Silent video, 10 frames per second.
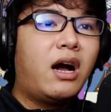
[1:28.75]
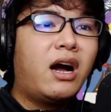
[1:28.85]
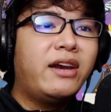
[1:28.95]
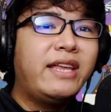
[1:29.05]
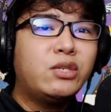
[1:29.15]

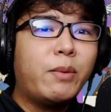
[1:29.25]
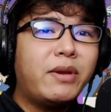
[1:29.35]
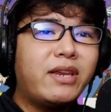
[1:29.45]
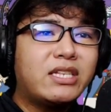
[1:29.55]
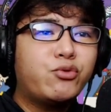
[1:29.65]
this
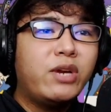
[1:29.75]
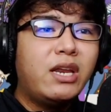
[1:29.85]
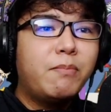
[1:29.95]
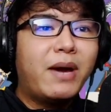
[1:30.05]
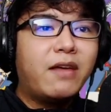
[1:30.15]
weapon doesn't
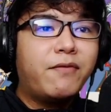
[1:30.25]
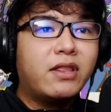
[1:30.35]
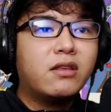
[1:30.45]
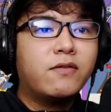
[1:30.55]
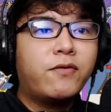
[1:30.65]
really
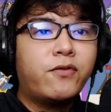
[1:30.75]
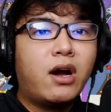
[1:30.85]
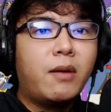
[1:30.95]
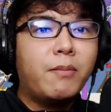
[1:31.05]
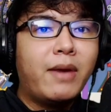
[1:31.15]
benefit
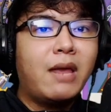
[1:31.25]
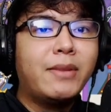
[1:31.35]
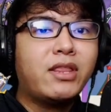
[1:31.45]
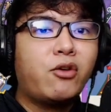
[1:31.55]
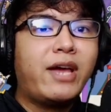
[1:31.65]
from
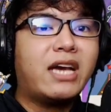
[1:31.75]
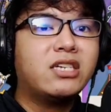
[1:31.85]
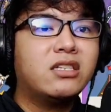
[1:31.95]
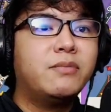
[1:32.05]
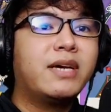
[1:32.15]
elemental
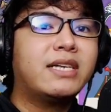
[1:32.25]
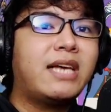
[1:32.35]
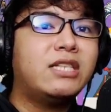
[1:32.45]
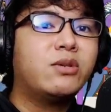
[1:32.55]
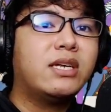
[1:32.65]
reactions, because
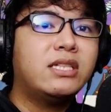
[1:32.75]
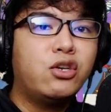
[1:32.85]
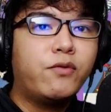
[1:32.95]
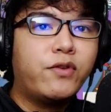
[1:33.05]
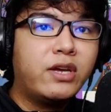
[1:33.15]
as you can
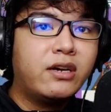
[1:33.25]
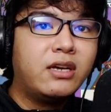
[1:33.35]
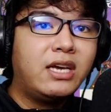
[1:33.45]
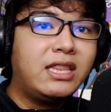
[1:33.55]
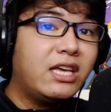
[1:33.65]
see over here,
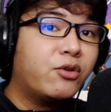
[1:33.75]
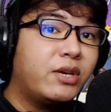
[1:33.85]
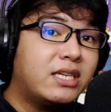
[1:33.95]
it increases